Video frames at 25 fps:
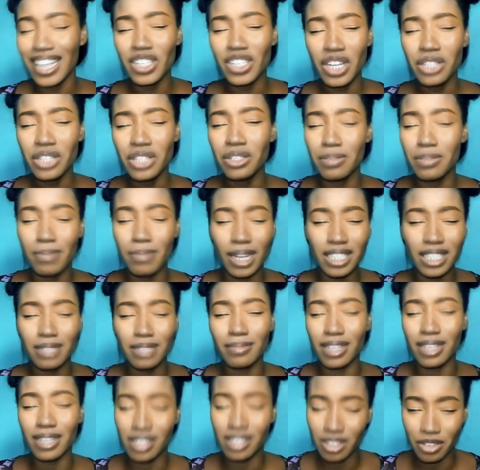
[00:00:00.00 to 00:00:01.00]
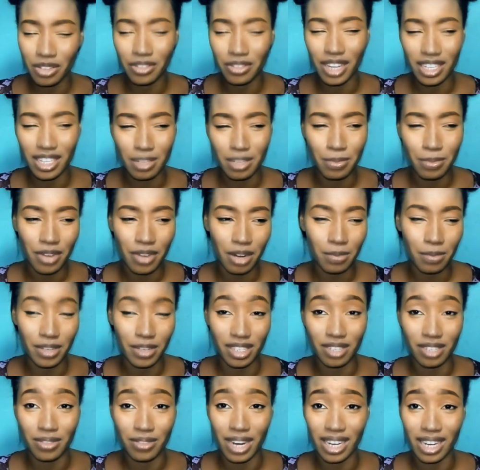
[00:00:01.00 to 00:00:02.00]
I try to imagine myself as a proud
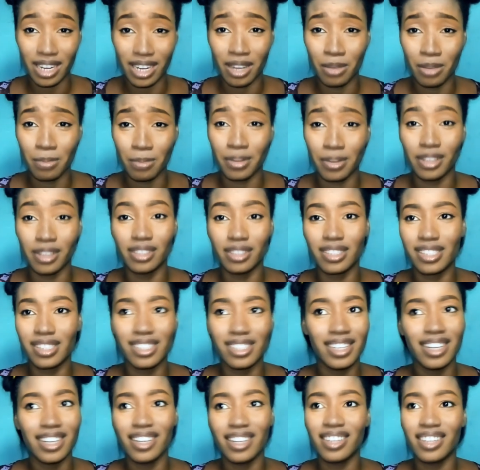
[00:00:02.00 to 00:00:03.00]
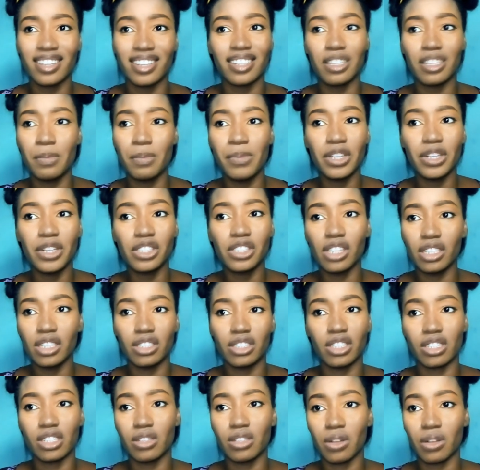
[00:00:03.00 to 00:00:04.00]
person right now, but the picture is
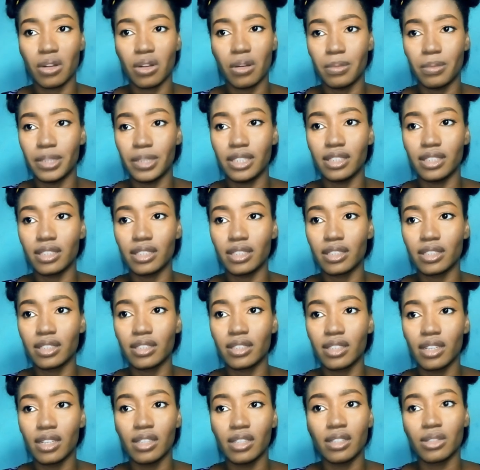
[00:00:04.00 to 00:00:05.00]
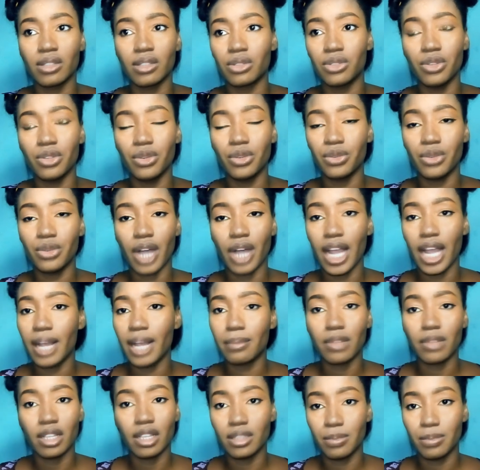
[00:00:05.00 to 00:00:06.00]
just not coming. So I
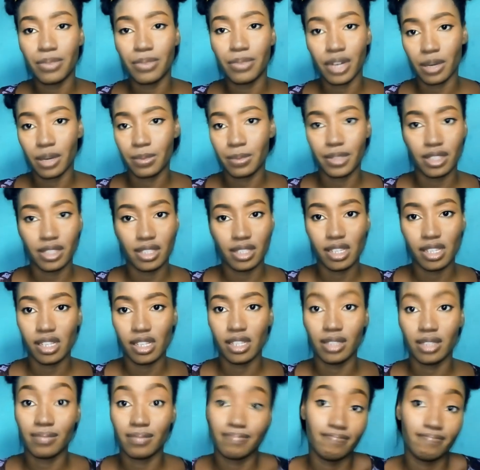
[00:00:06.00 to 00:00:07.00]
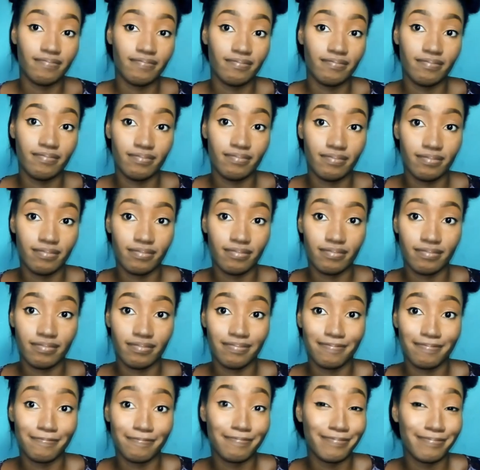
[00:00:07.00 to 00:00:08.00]
am not a proud person.
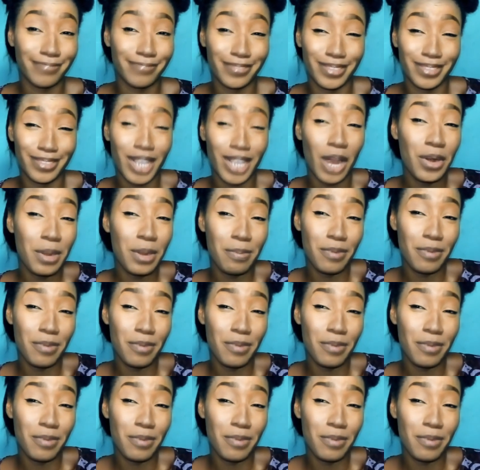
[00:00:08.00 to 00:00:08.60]
Sorry,